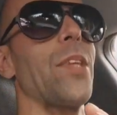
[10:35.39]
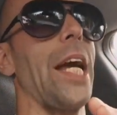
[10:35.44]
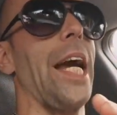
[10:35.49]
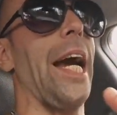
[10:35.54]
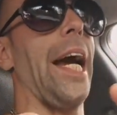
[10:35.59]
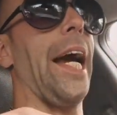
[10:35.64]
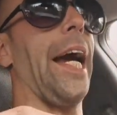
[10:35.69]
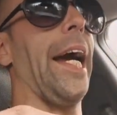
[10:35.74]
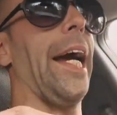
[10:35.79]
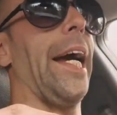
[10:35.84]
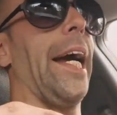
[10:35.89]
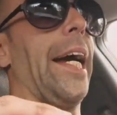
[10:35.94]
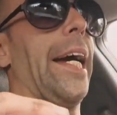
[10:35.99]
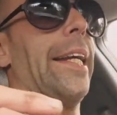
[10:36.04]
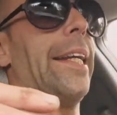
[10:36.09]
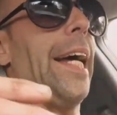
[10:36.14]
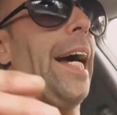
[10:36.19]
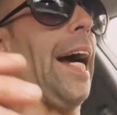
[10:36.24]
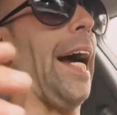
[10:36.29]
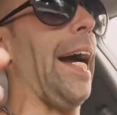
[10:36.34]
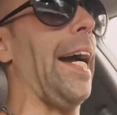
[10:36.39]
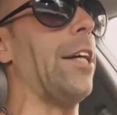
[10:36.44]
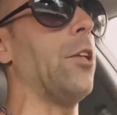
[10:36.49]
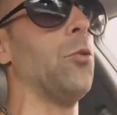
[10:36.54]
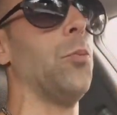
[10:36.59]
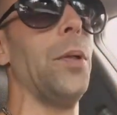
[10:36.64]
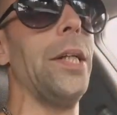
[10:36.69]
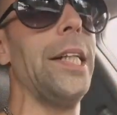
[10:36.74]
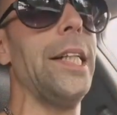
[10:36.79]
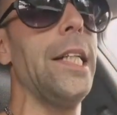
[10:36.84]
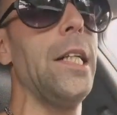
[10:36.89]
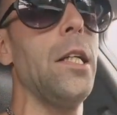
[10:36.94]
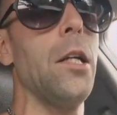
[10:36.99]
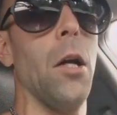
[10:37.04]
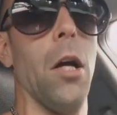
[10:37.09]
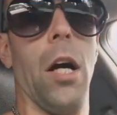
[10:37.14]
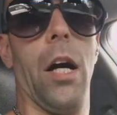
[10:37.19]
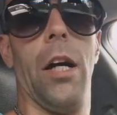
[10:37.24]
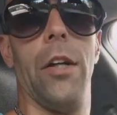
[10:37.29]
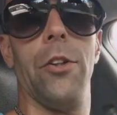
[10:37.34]
And I
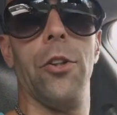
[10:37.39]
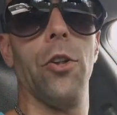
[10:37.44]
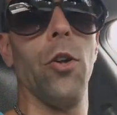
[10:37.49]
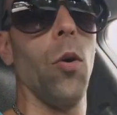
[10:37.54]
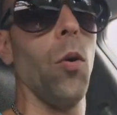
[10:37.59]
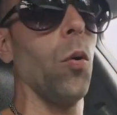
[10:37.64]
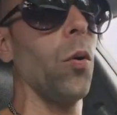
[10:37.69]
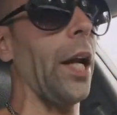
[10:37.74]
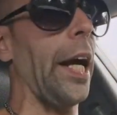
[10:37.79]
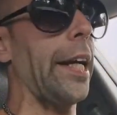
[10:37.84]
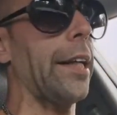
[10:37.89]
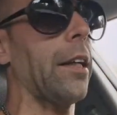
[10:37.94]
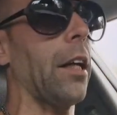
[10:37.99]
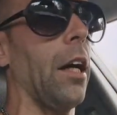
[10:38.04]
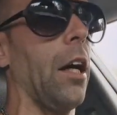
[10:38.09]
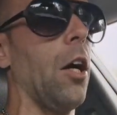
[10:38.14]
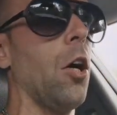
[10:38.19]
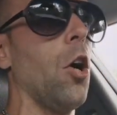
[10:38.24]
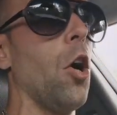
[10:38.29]
really, you know, like